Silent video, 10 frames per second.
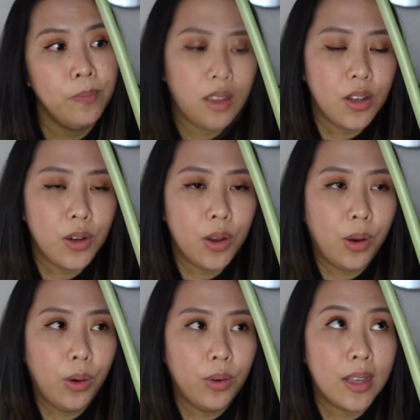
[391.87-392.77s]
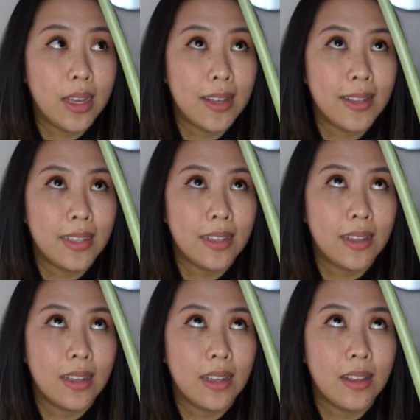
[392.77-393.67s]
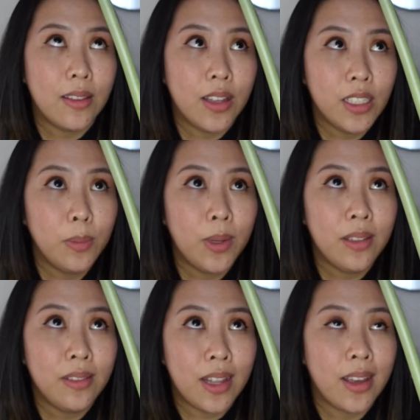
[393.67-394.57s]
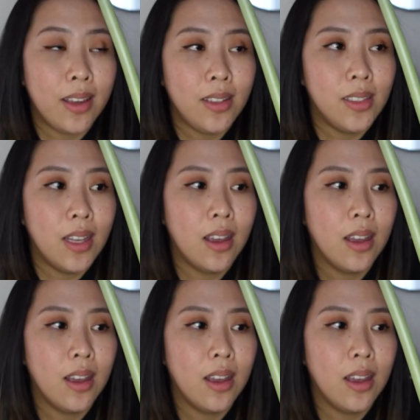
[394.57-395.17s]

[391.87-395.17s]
You know, this blend likes